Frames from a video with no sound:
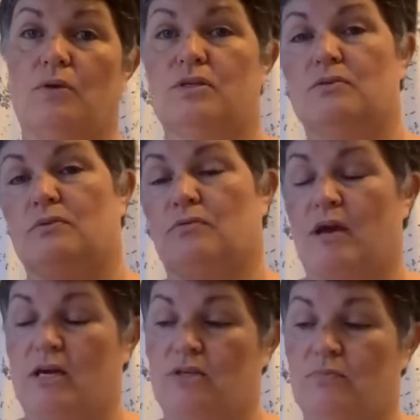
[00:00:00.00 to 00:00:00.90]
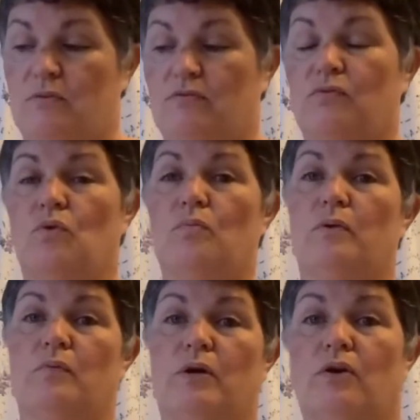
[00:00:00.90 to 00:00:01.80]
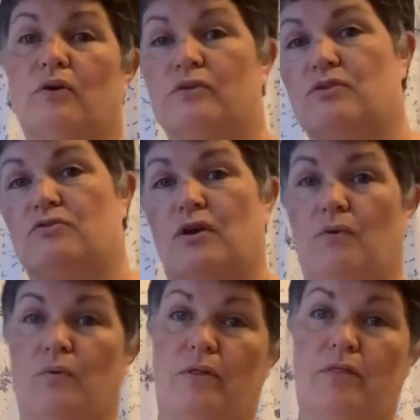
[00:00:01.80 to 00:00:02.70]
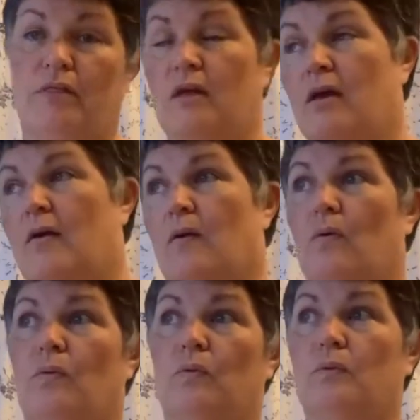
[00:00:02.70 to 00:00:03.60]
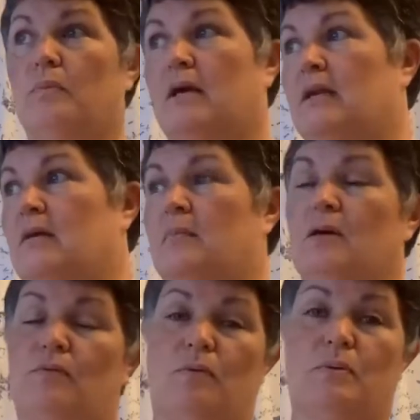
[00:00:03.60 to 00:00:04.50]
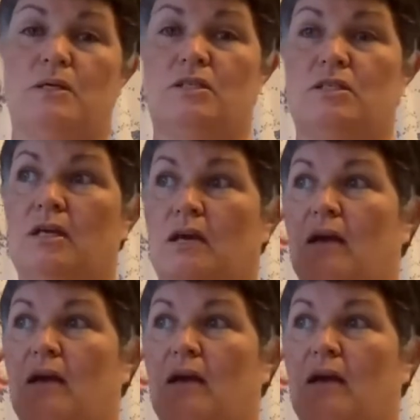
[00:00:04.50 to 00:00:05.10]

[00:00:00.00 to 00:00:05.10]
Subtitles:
to arrange before, but we got struck with all the pandemic rubbish.